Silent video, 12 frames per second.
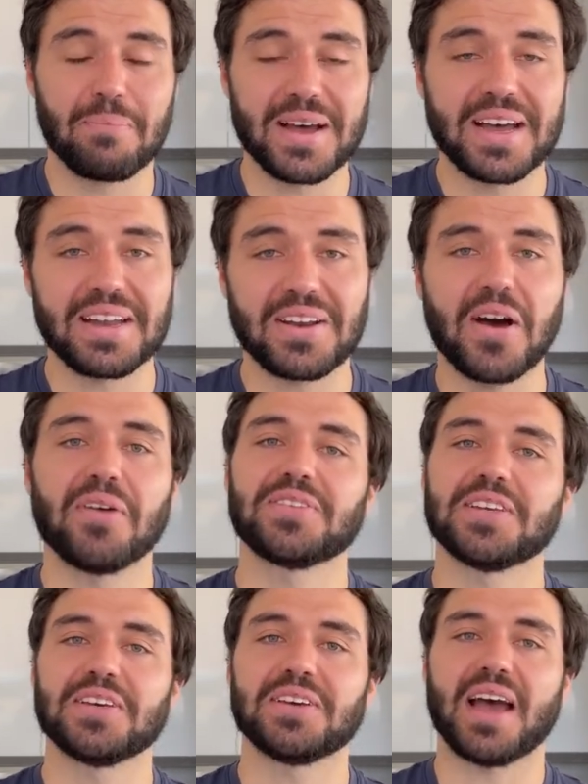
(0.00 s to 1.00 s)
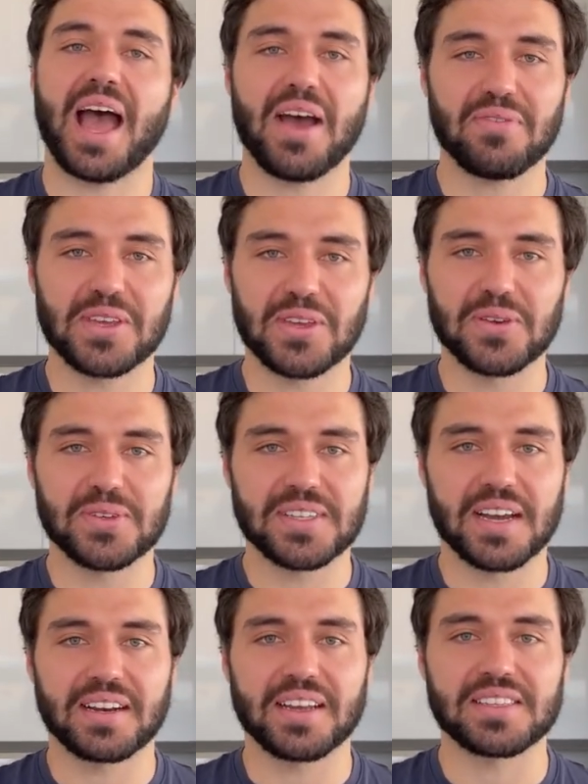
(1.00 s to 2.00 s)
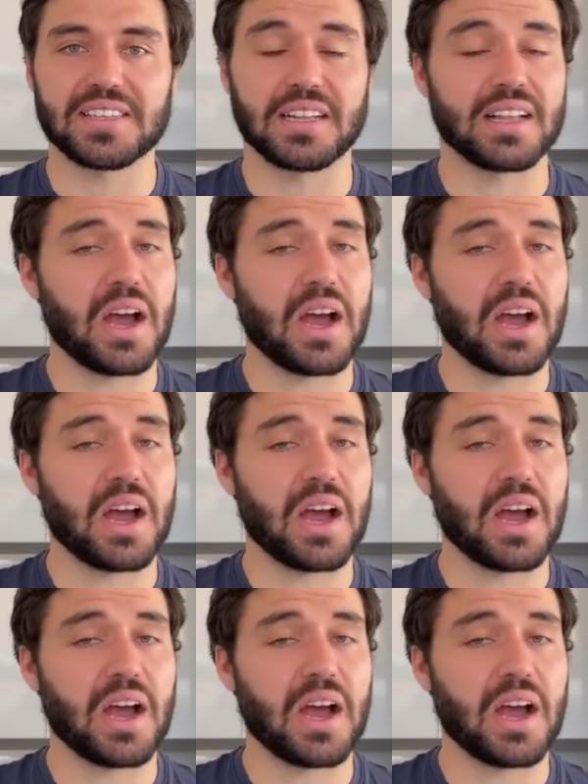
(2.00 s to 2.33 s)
But after having used tagliatelle,